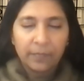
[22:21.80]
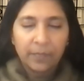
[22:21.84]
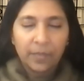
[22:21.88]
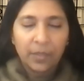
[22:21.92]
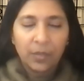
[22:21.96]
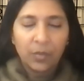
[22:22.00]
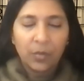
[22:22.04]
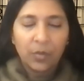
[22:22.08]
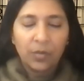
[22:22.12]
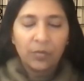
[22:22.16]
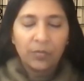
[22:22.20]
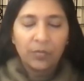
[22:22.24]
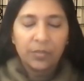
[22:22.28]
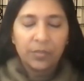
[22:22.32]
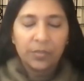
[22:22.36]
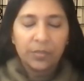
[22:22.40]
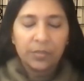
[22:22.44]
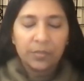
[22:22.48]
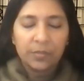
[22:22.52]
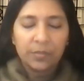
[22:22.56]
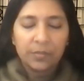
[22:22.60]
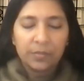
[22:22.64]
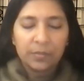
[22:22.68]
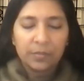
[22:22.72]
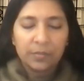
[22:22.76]
the
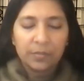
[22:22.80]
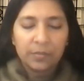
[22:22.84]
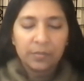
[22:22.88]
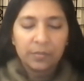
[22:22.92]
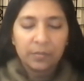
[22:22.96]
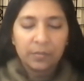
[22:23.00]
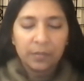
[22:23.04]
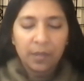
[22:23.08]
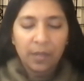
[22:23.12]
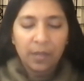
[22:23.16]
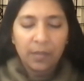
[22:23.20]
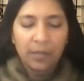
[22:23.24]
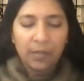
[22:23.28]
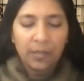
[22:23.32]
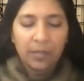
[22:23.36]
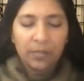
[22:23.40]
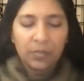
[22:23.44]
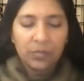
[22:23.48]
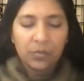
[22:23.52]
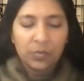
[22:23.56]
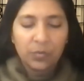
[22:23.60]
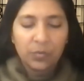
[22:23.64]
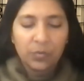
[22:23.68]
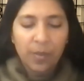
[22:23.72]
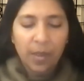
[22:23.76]
universe, and then
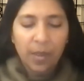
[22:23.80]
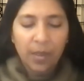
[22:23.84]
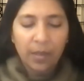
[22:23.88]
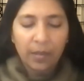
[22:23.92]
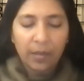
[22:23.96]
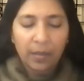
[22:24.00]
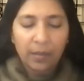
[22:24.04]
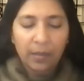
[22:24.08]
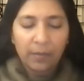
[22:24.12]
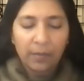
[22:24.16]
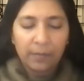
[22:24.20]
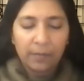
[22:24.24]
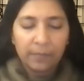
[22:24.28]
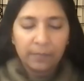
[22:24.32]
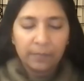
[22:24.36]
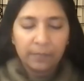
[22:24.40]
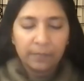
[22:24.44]
zoom back in.